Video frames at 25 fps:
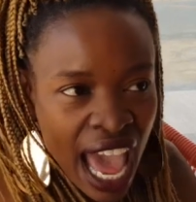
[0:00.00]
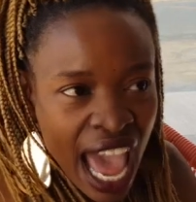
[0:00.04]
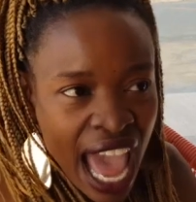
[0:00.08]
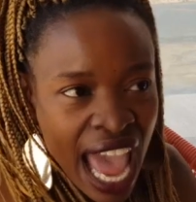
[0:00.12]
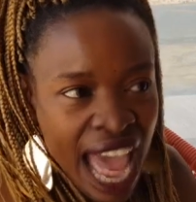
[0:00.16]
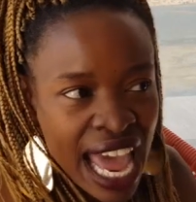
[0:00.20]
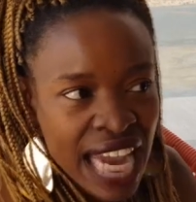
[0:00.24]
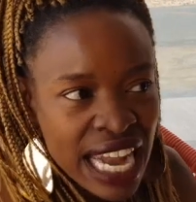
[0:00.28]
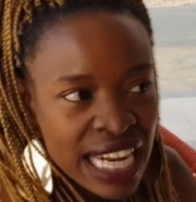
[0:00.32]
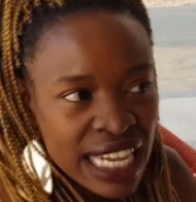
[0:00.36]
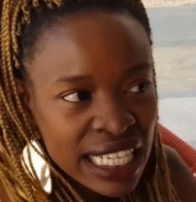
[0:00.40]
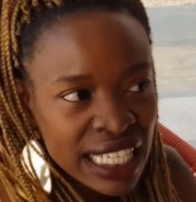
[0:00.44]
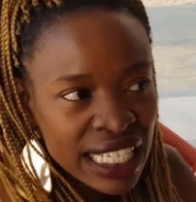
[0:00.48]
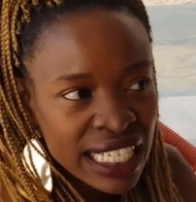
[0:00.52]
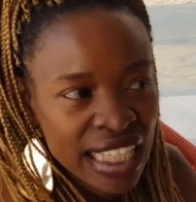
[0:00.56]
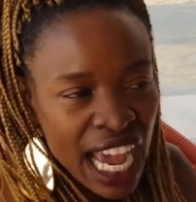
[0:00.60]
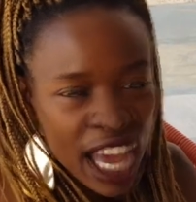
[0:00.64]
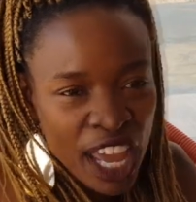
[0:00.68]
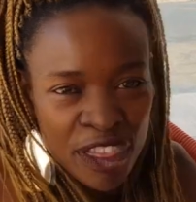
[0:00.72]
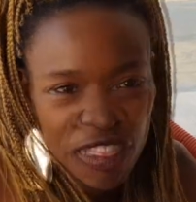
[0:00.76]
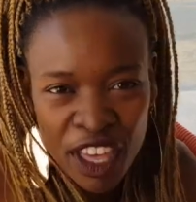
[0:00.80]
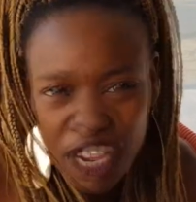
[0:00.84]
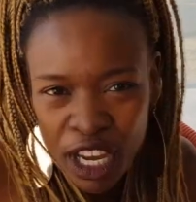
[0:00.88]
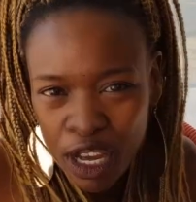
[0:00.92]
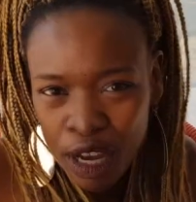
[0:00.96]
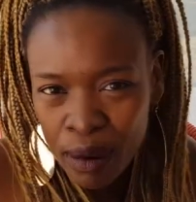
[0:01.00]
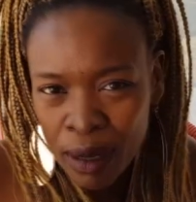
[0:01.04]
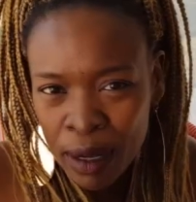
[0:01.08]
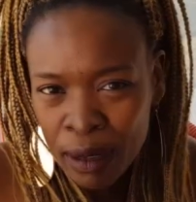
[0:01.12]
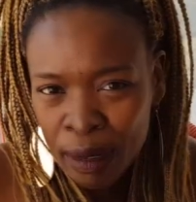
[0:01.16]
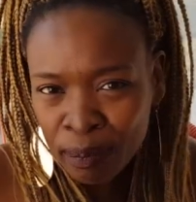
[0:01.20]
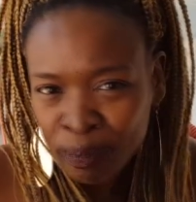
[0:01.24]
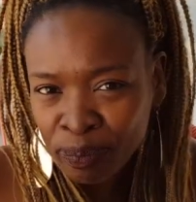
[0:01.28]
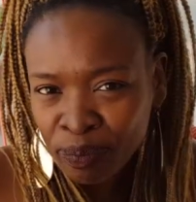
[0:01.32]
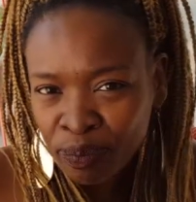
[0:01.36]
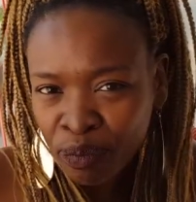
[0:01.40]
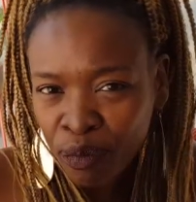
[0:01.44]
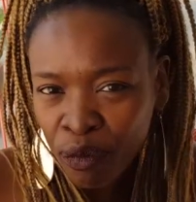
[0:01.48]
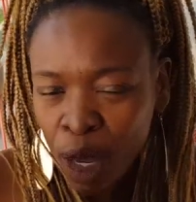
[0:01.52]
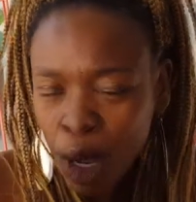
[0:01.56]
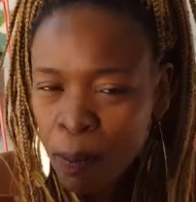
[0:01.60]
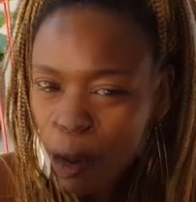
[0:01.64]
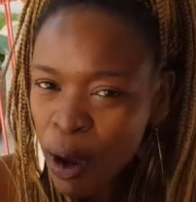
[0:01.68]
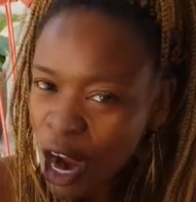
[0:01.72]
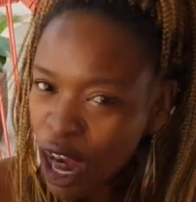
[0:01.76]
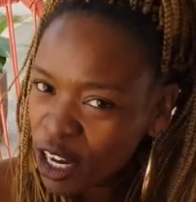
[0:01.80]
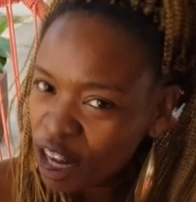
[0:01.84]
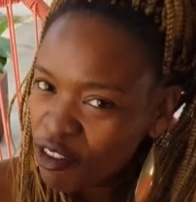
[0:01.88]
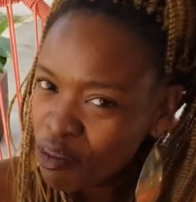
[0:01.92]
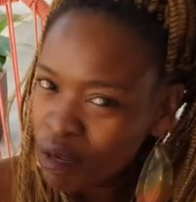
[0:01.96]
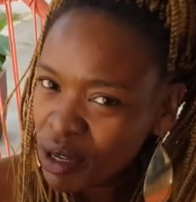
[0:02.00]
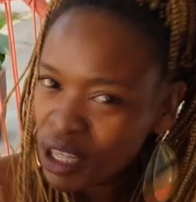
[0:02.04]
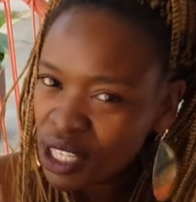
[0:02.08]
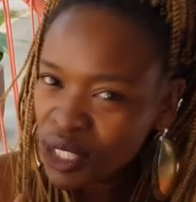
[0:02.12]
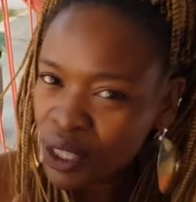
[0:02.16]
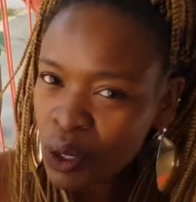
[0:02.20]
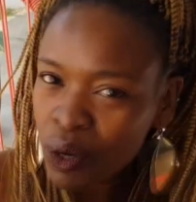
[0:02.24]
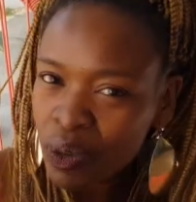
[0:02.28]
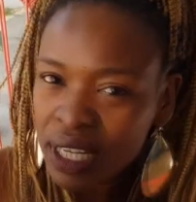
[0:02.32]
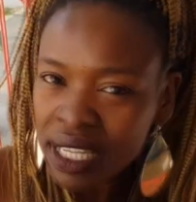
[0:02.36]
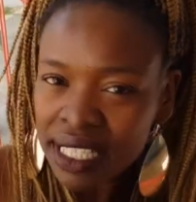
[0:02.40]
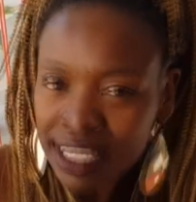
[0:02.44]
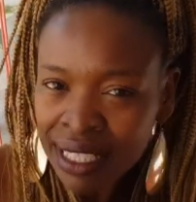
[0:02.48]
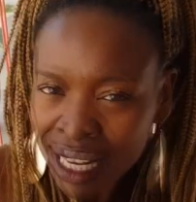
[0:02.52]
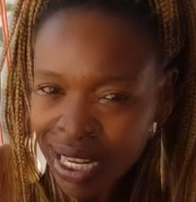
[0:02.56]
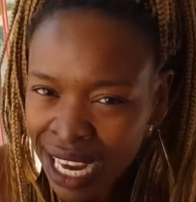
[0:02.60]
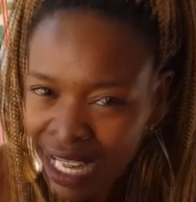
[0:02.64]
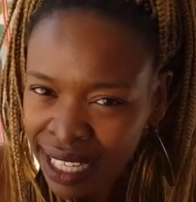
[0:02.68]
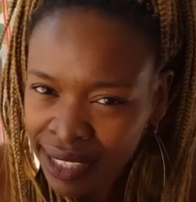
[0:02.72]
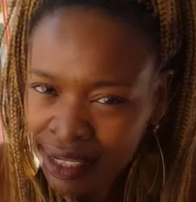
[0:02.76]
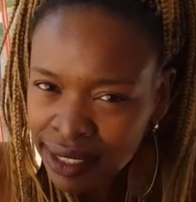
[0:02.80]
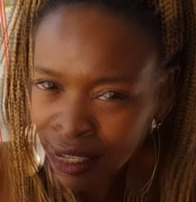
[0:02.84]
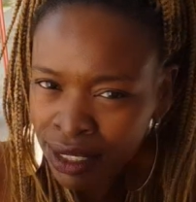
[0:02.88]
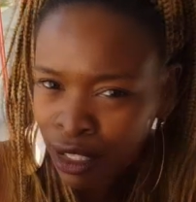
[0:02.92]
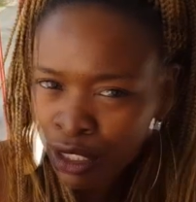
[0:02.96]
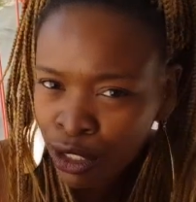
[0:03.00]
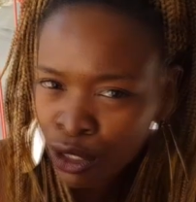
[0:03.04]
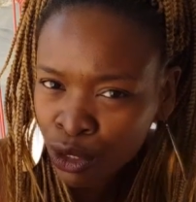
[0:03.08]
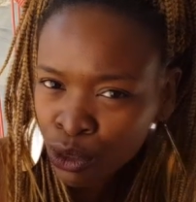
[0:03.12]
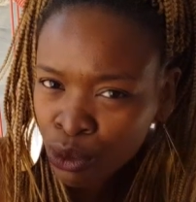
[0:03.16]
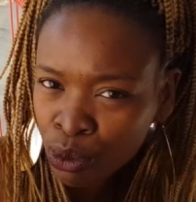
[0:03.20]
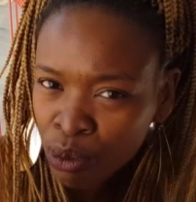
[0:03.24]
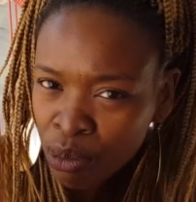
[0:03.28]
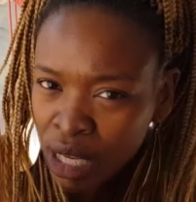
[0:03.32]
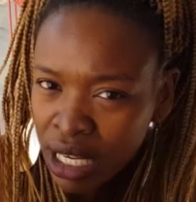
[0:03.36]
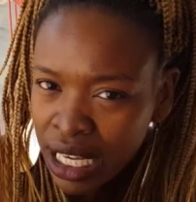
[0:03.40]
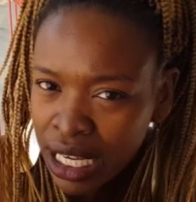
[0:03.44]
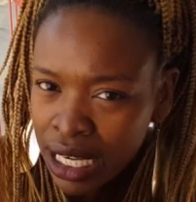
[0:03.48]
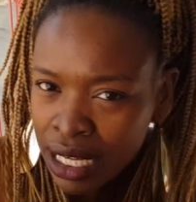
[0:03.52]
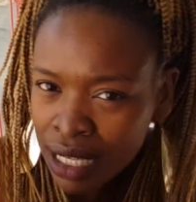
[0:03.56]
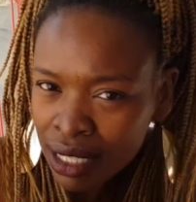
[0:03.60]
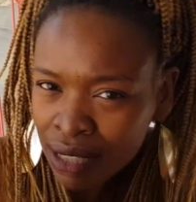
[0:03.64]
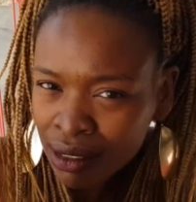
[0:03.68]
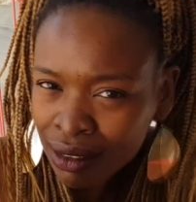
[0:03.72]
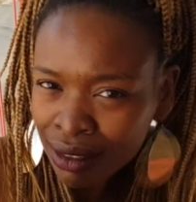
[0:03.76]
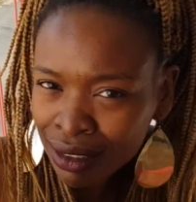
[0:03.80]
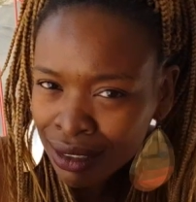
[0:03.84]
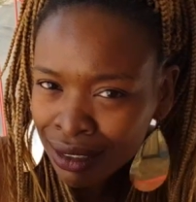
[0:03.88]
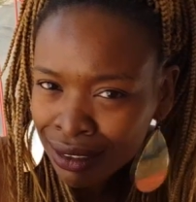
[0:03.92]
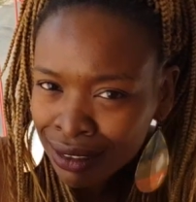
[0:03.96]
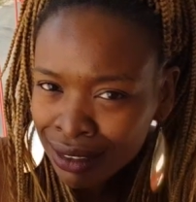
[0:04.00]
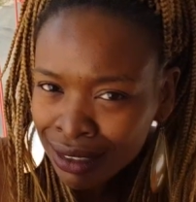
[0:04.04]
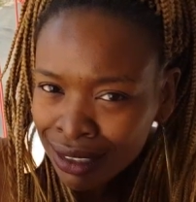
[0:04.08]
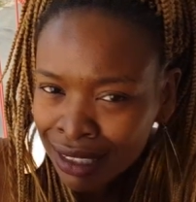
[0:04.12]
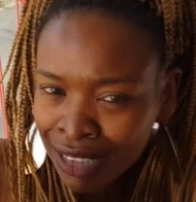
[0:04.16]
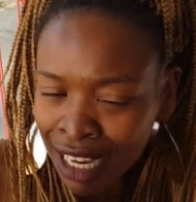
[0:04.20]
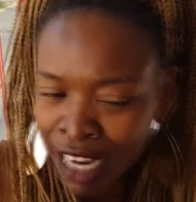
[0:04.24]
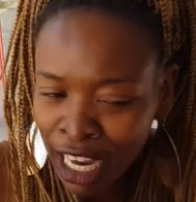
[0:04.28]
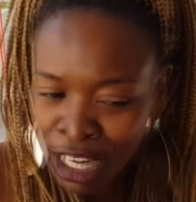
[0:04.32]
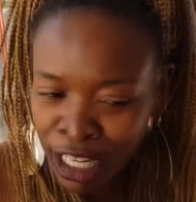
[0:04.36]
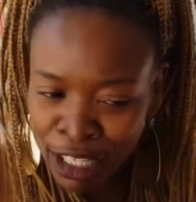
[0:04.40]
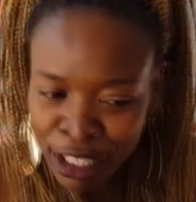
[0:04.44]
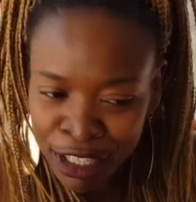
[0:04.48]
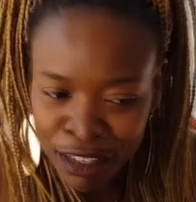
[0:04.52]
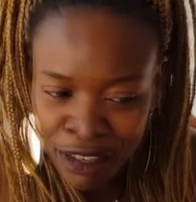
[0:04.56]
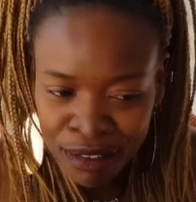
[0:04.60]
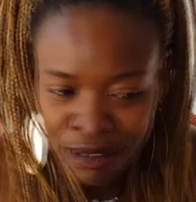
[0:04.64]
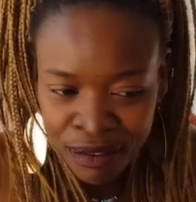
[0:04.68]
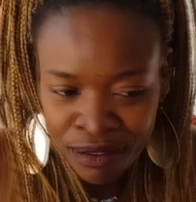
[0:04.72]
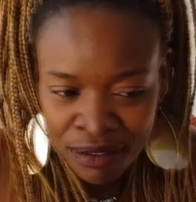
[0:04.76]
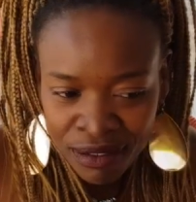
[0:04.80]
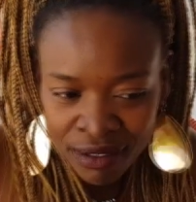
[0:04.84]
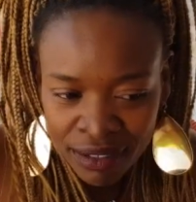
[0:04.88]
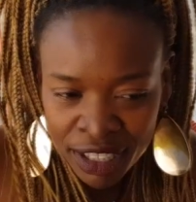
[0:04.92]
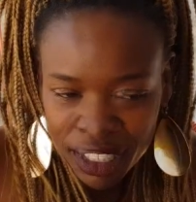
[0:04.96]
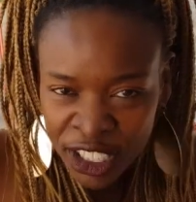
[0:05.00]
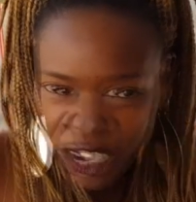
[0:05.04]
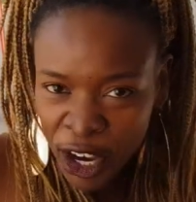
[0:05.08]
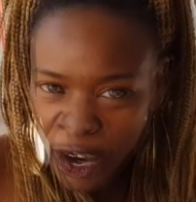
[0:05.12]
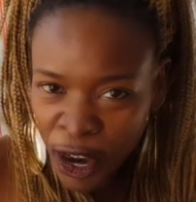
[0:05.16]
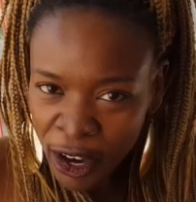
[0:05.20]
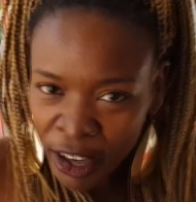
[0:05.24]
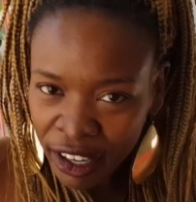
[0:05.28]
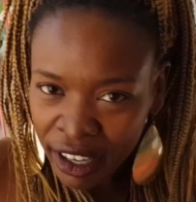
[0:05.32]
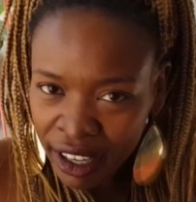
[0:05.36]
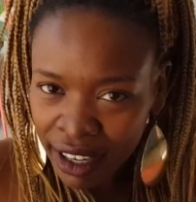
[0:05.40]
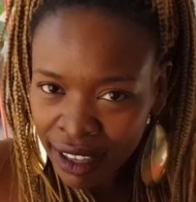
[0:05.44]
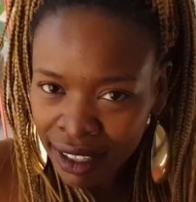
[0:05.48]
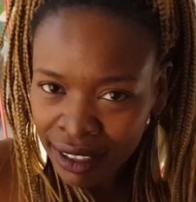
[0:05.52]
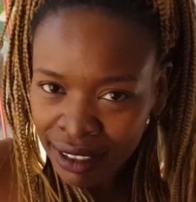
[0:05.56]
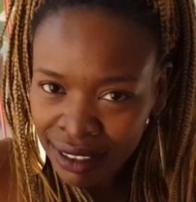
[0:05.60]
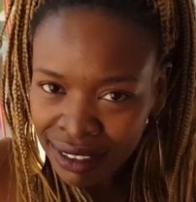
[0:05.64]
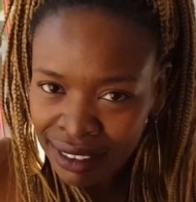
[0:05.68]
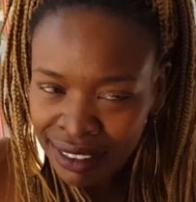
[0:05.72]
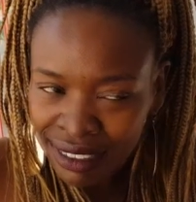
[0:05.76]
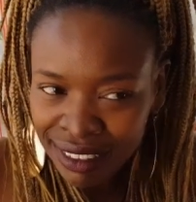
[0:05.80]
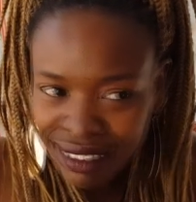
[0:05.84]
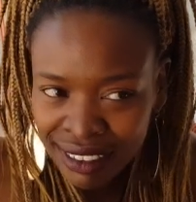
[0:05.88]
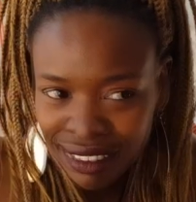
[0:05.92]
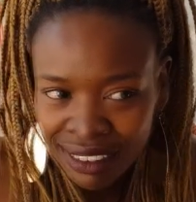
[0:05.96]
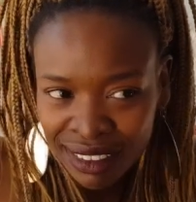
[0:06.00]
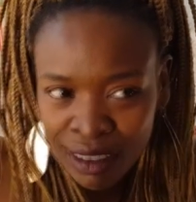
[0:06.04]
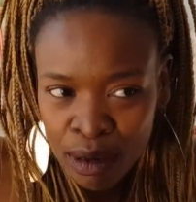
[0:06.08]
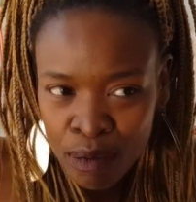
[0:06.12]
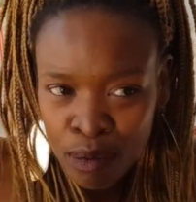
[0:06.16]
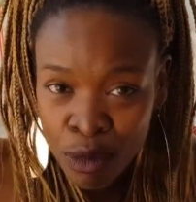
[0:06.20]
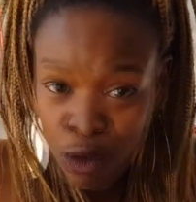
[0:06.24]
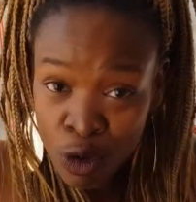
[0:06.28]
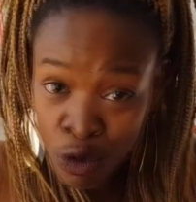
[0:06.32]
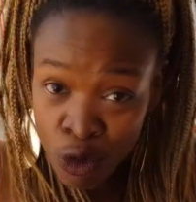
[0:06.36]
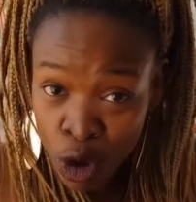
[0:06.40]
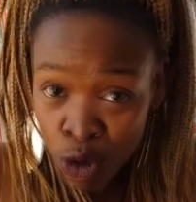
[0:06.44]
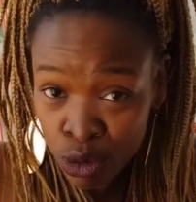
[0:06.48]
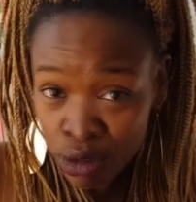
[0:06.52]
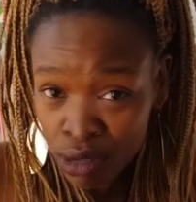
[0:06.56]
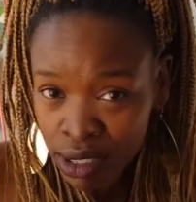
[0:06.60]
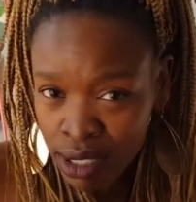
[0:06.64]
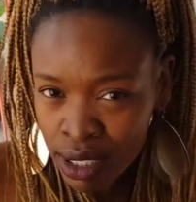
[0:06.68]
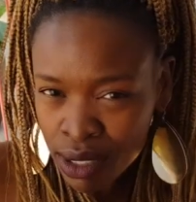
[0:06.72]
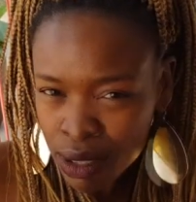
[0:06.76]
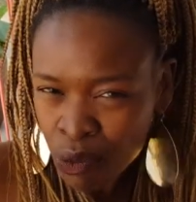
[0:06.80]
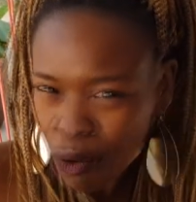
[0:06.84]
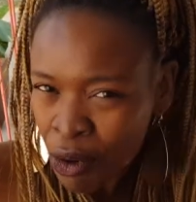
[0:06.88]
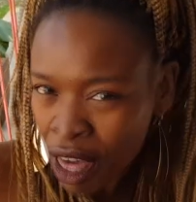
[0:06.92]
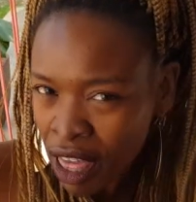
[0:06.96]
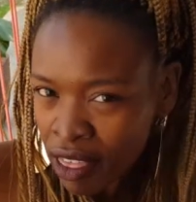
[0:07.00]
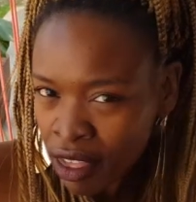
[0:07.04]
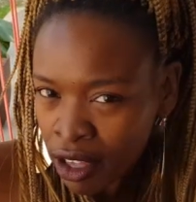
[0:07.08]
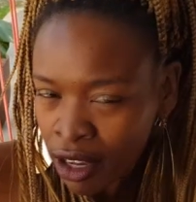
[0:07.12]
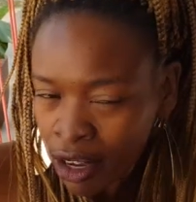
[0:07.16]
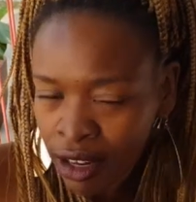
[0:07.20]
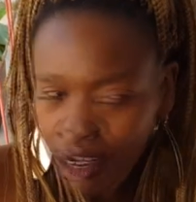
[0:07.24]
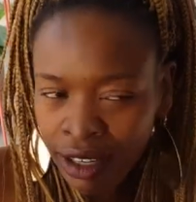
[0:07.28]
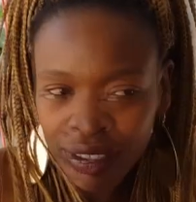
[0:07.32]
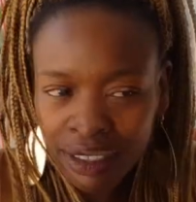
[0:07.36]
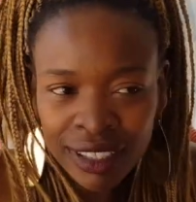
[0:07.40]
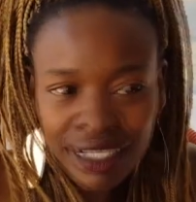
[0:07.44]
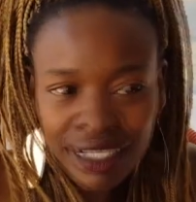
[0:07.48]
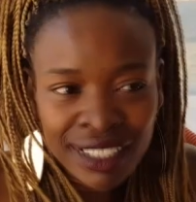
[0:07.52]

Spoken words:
And I think a part of me has always liked gloomy, kind of dark, morose weather.